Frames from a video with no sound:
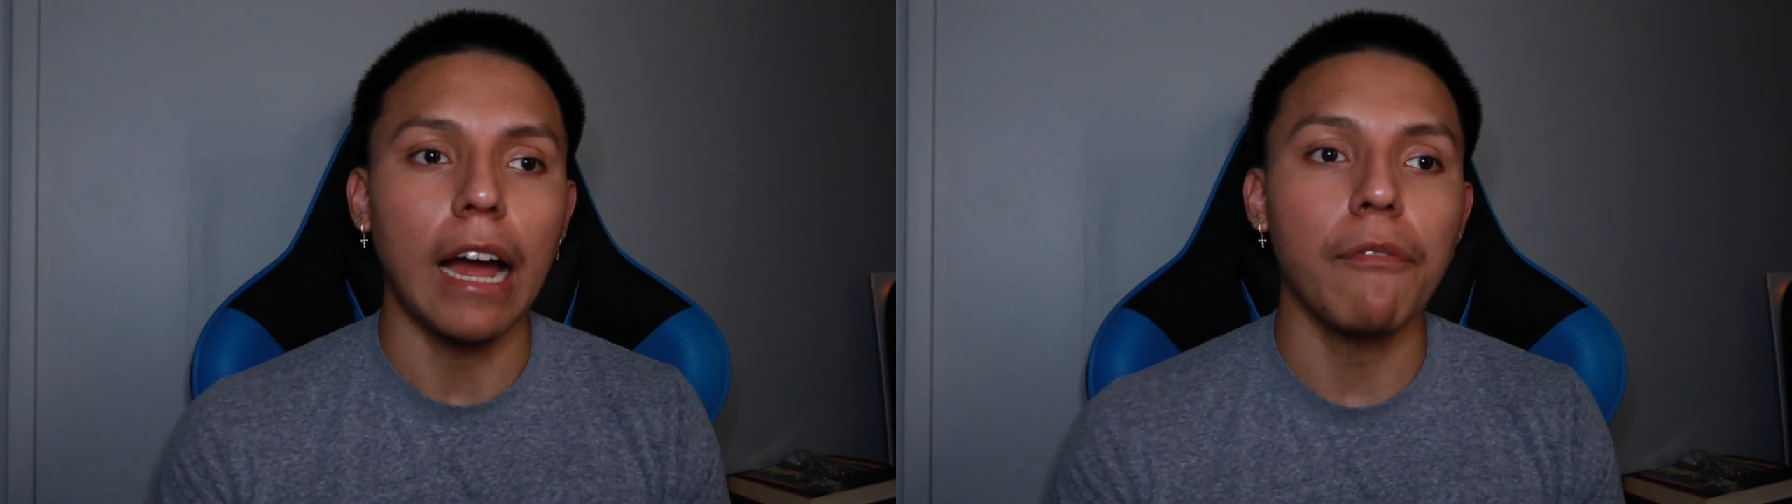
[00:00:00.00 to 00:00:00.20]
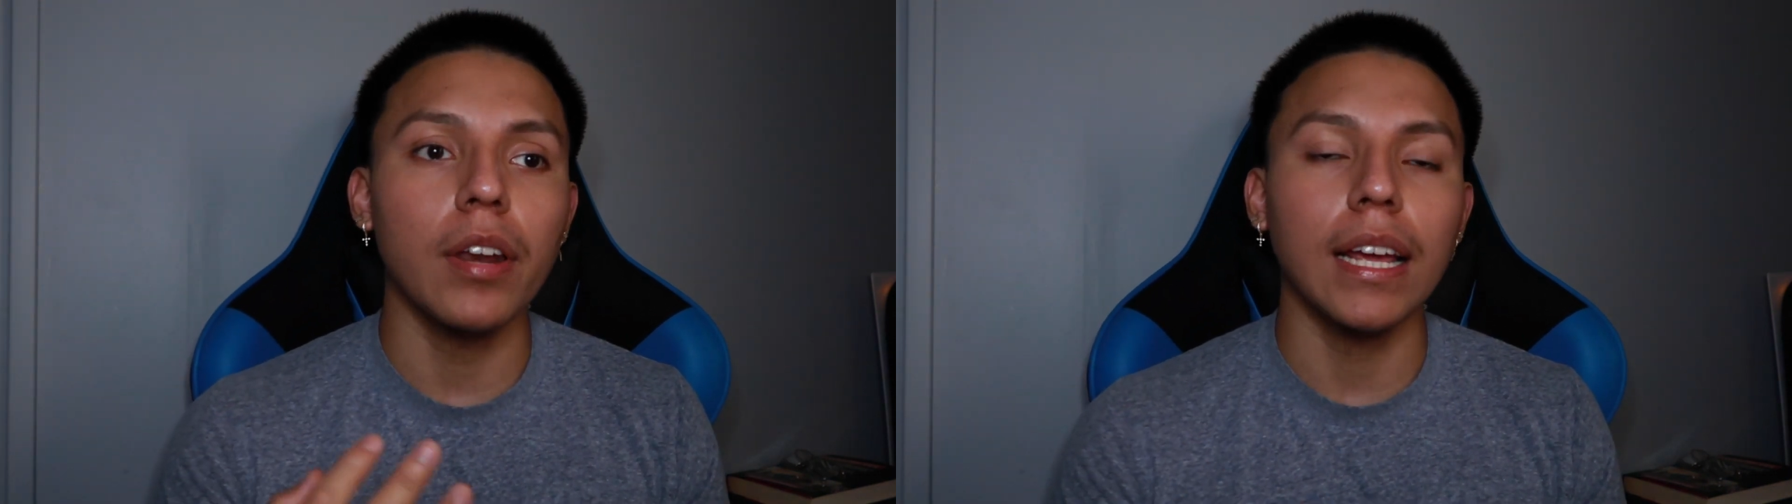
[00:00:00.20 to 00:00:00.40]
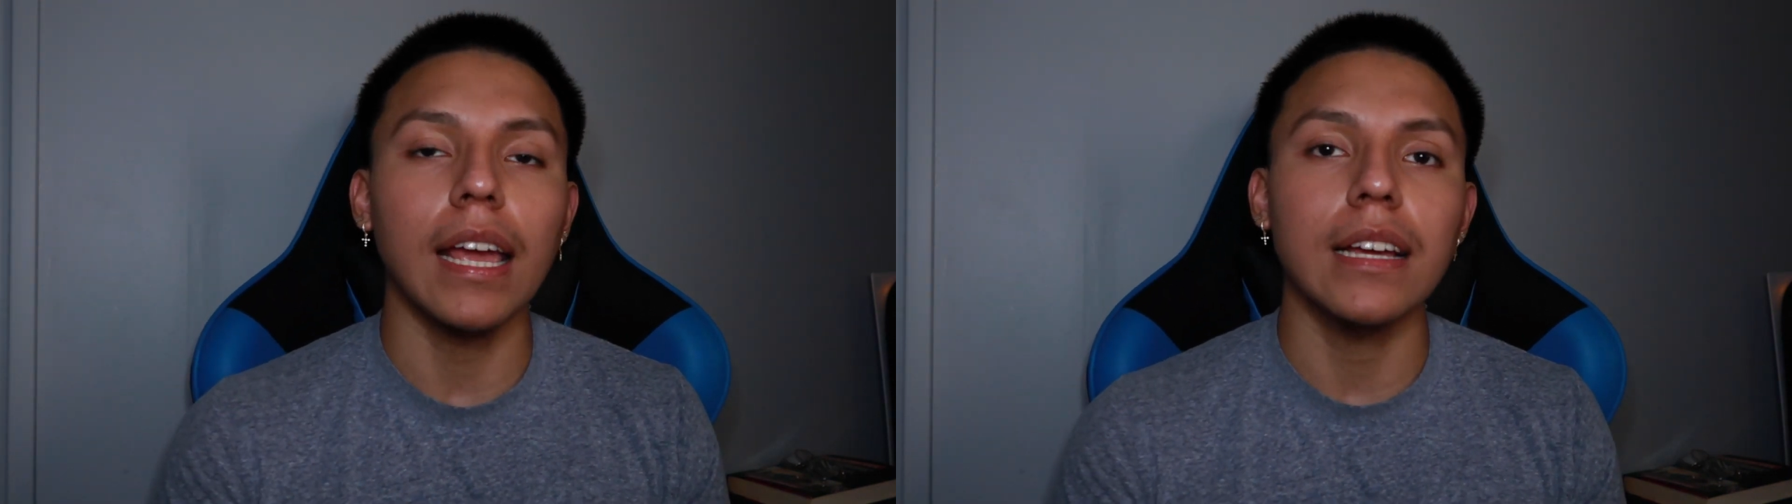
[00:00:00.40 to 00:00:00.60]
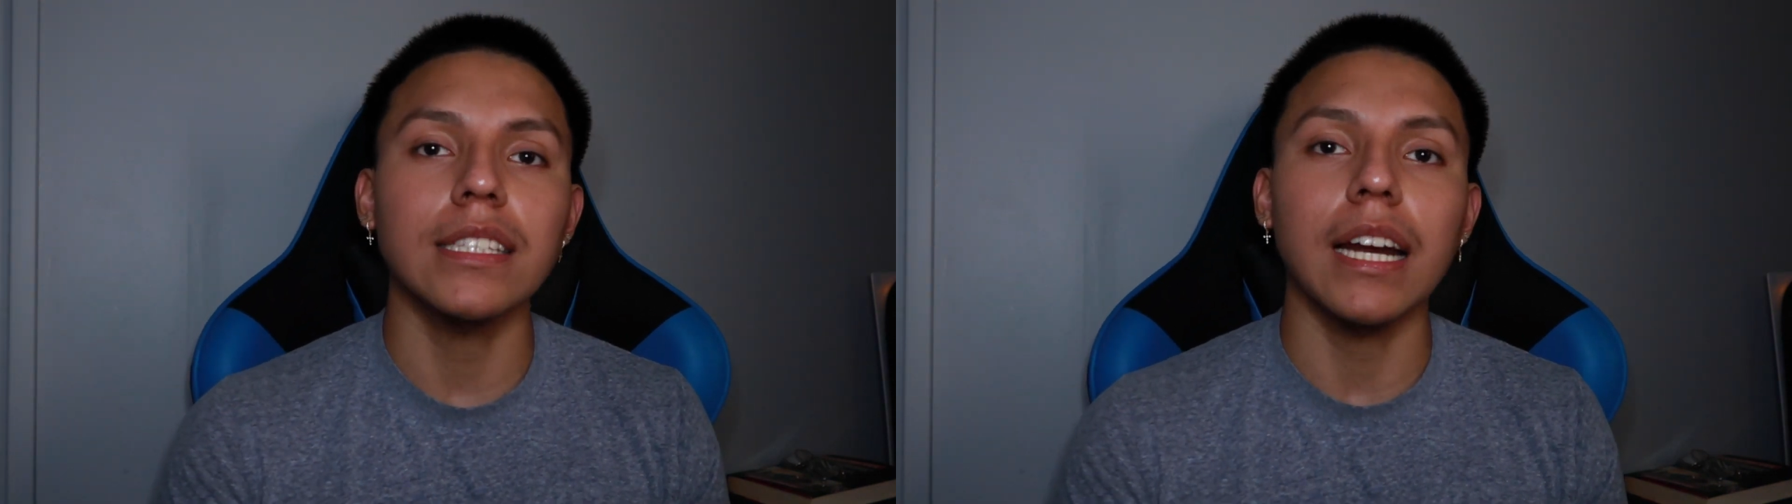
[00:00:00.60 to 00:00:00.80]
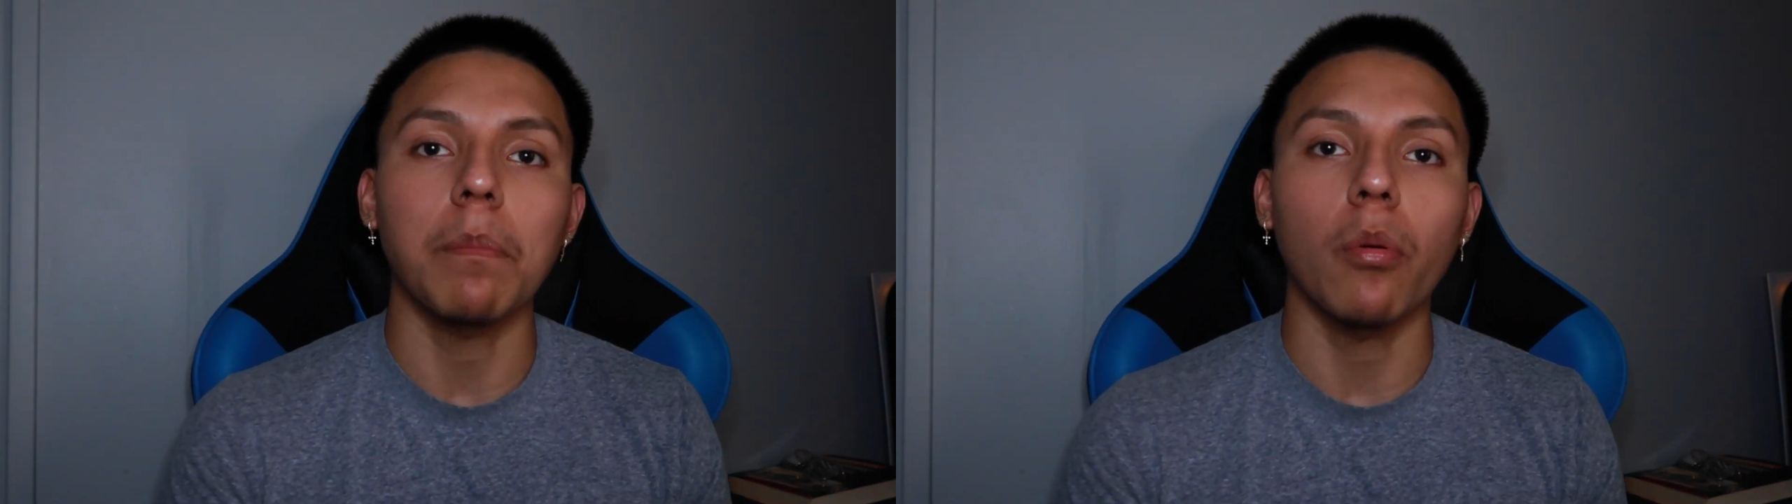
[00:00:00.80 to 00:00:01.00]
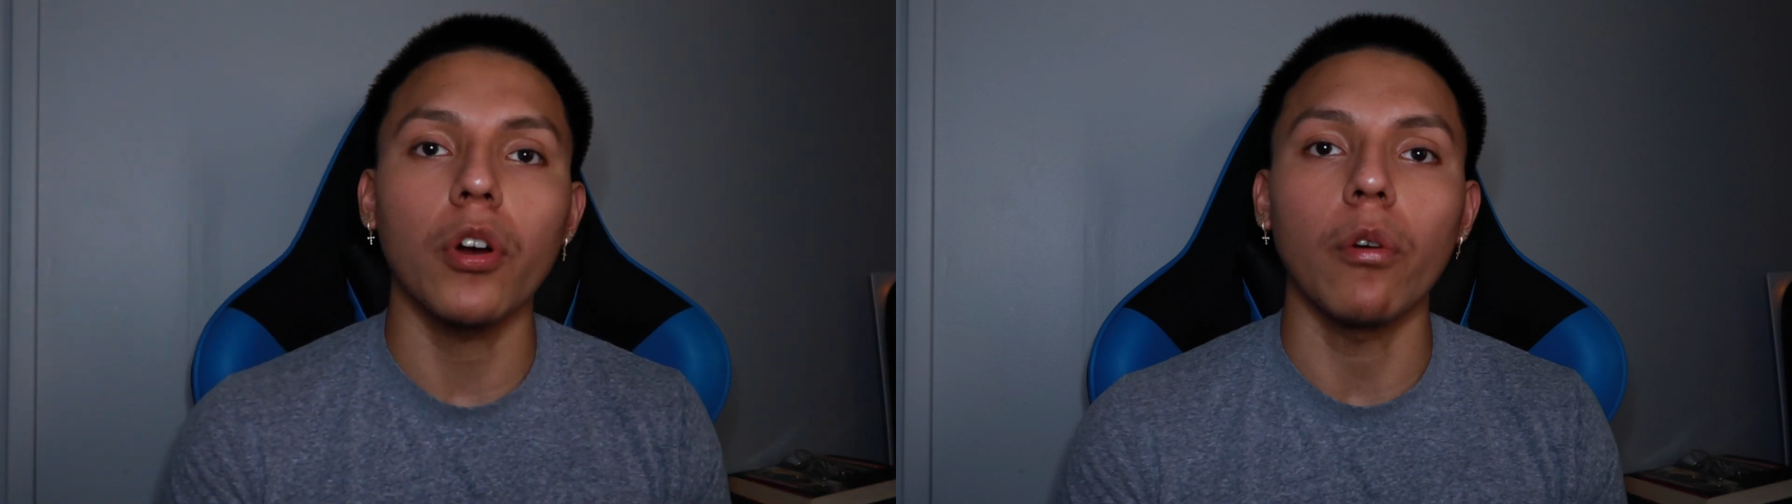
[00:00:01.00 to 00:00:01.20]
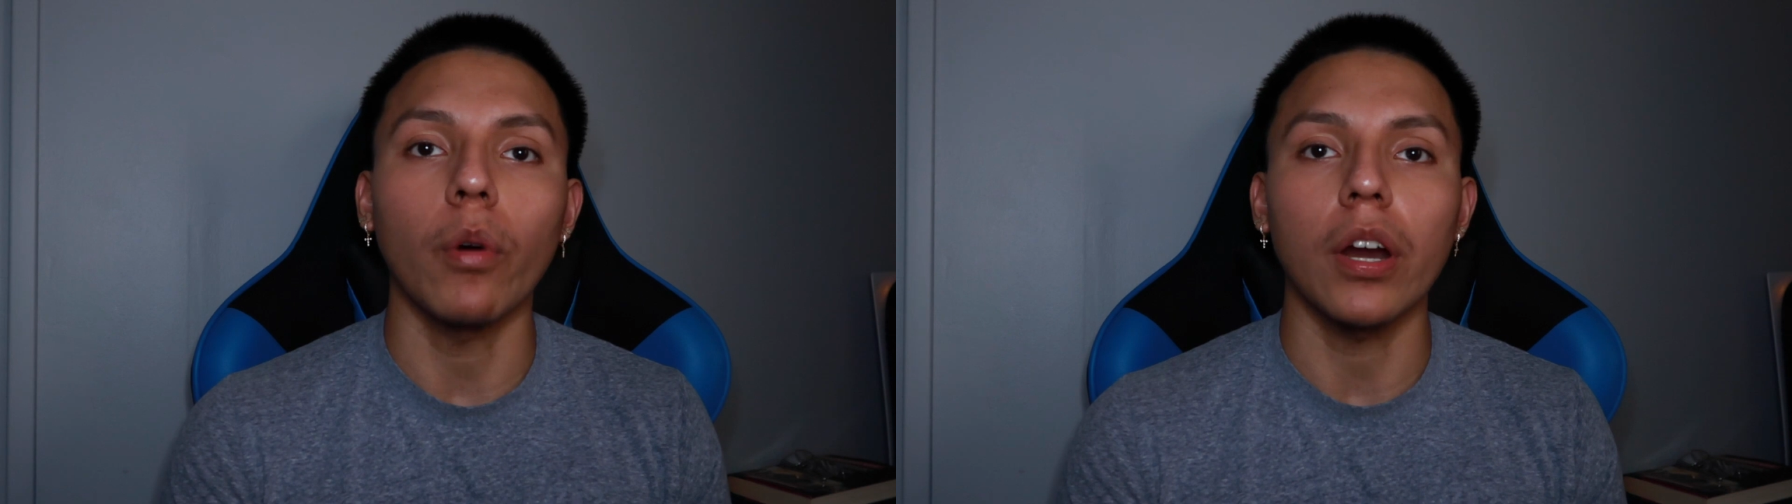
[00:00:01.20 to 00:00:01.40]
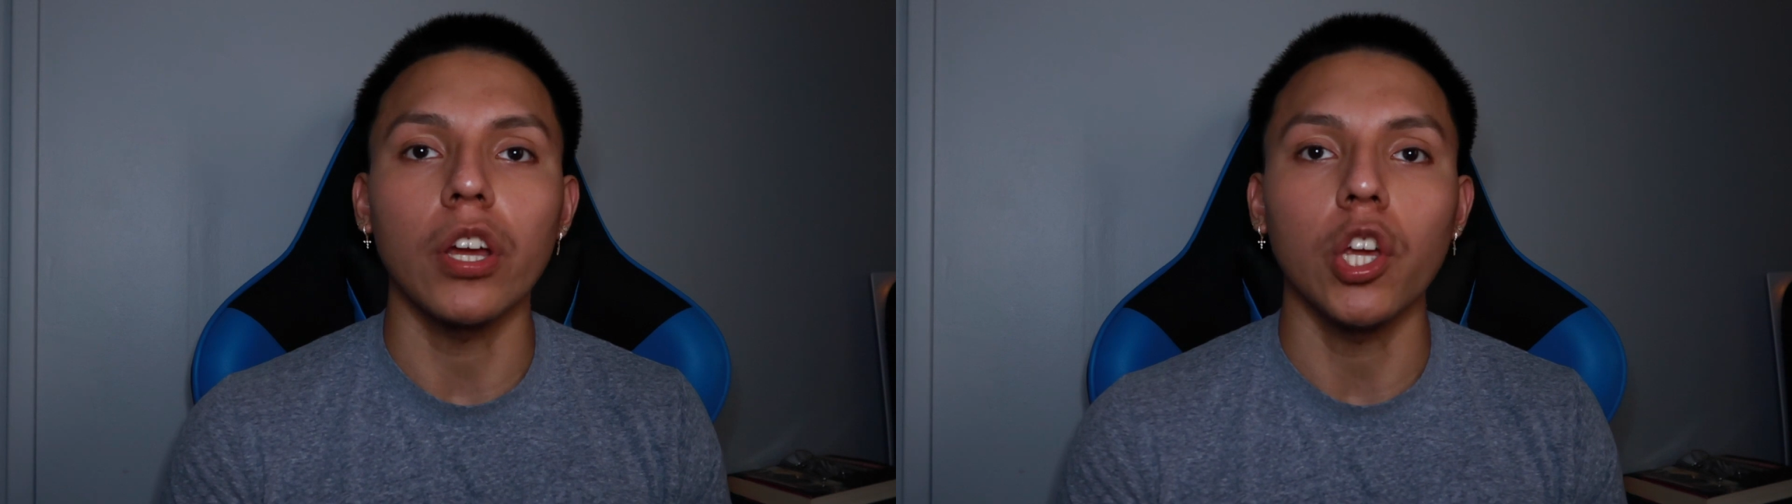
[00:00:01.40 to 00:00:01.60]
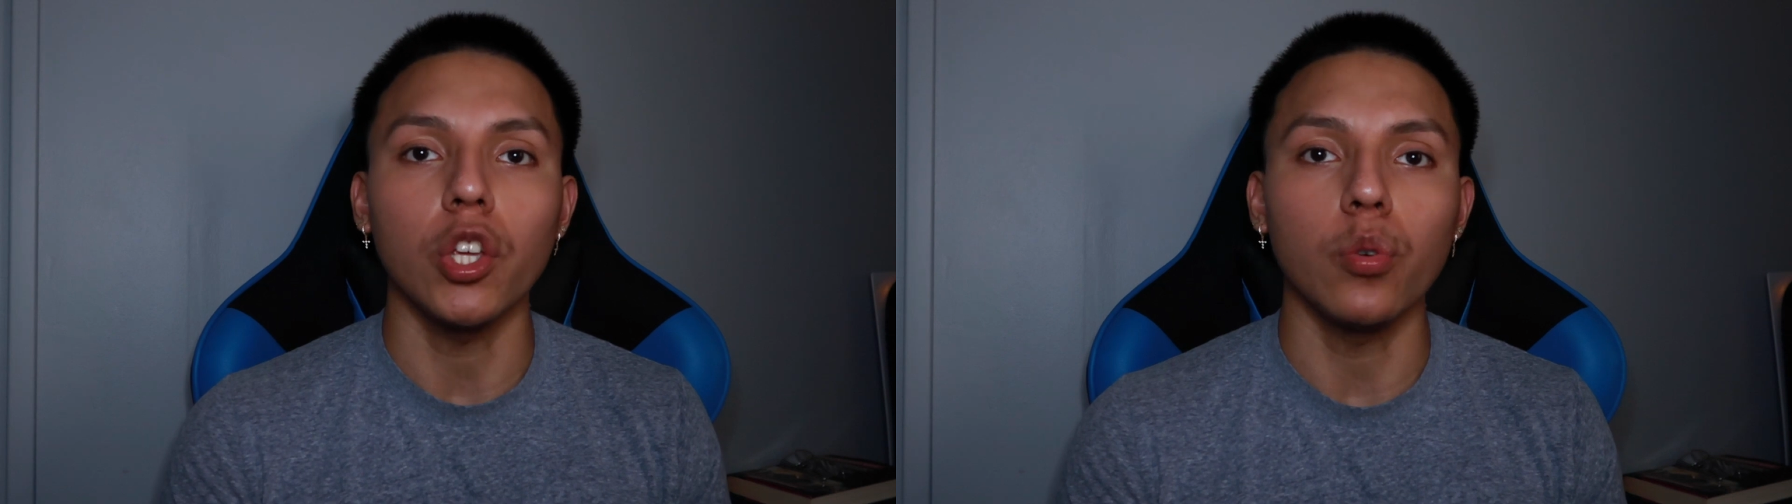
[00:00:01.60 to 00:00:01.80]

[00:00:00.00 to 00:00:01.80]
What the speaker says: I feel like it gets to that point where